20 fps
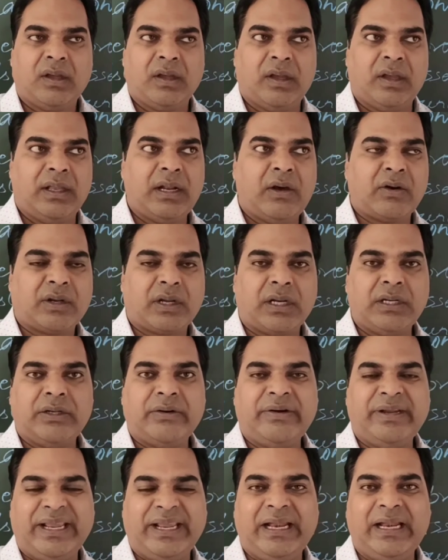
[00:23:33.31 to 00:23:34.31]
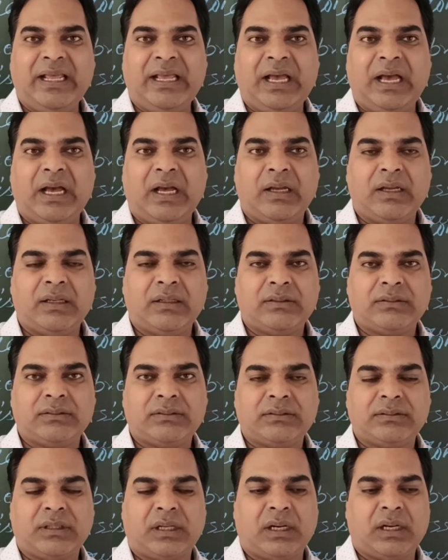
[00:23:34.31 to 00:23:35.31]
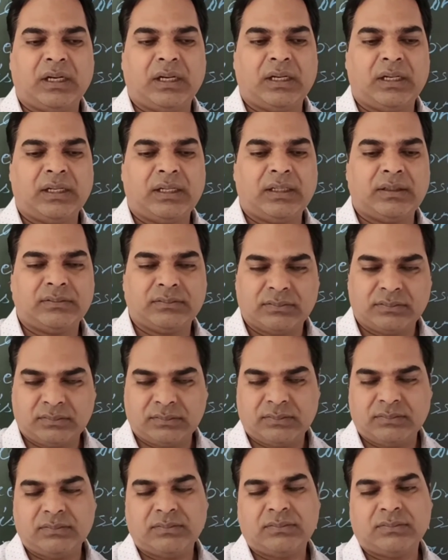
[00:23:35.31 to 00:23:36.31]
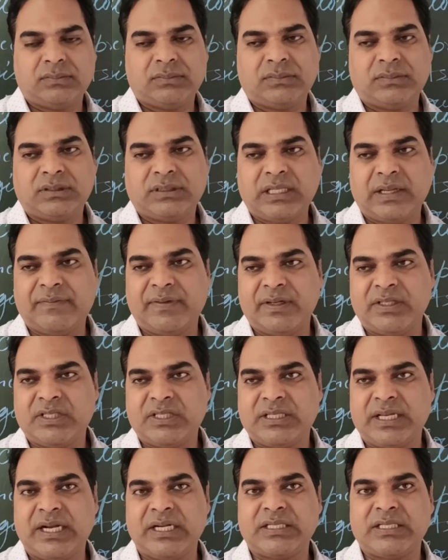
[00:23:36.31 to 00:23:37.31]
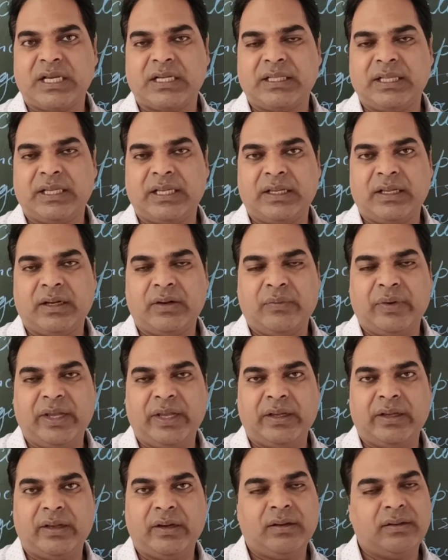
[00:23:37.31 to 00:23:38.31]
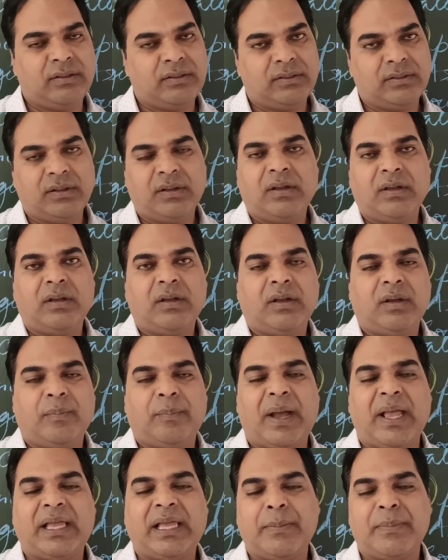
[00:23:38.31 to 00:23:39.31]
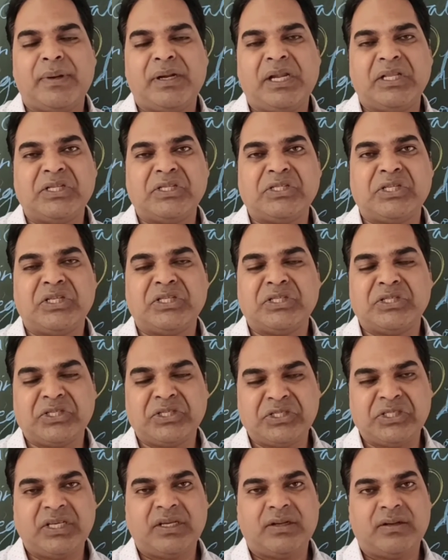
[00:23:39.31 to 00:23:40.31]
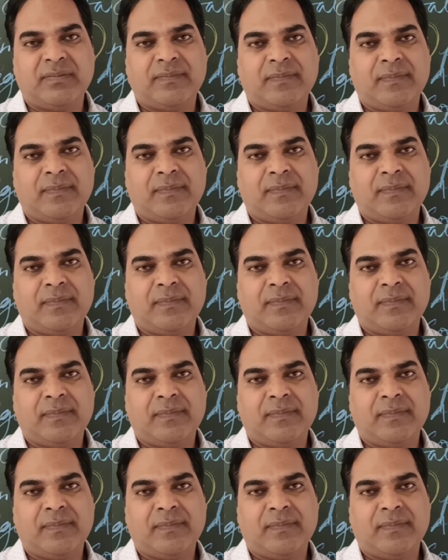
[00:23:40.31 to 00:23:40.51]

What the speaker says: in our country India, 7 states are there where bicameral legislature is there.